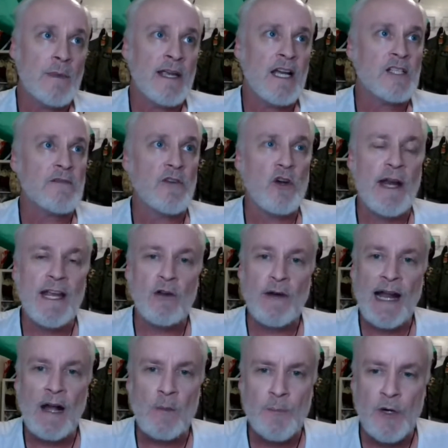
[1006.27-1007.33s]
because of your
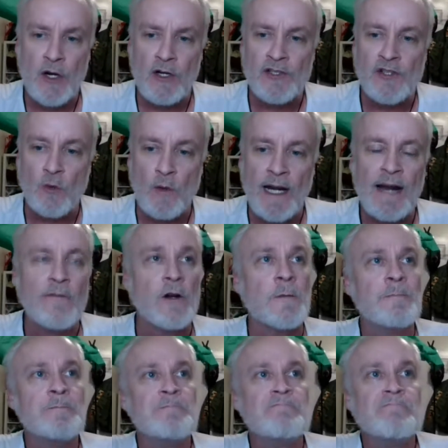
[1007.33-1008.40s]
angry outbursts or
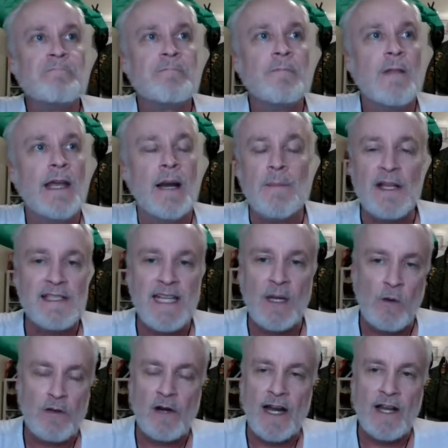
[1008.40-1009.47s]
whatever, and I'm not
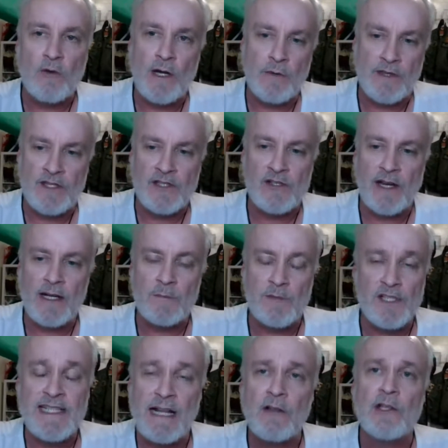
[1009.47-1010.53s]
saying whether I agree with this or not, I'm
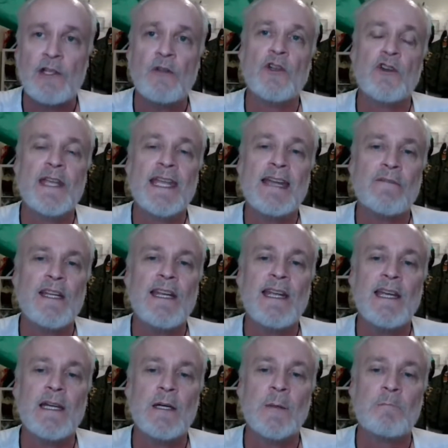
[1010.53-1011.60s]
just telling you, you're giving
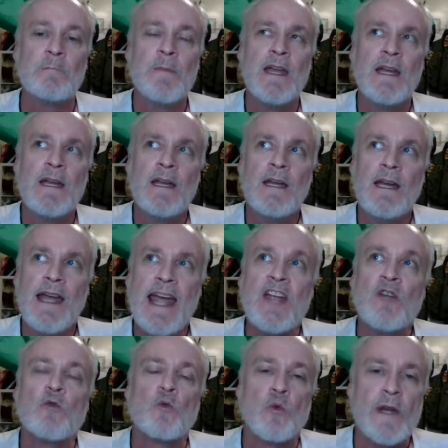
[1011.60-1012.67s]
him
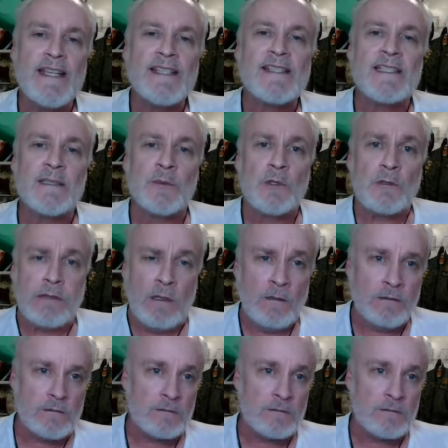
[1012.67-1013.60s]
a reasonable